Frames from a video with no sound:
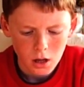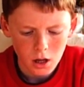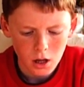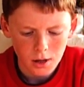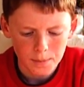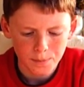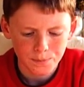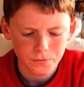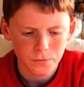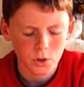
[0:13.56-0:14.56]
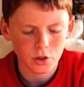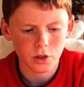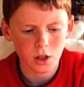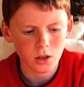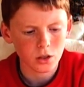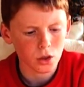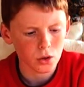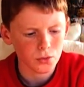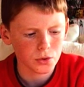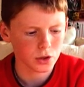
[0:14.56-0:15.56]
To start
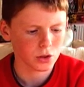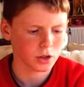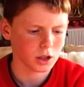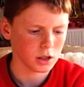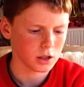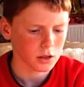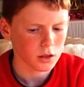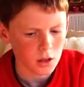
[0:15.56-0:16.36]
off, you'll need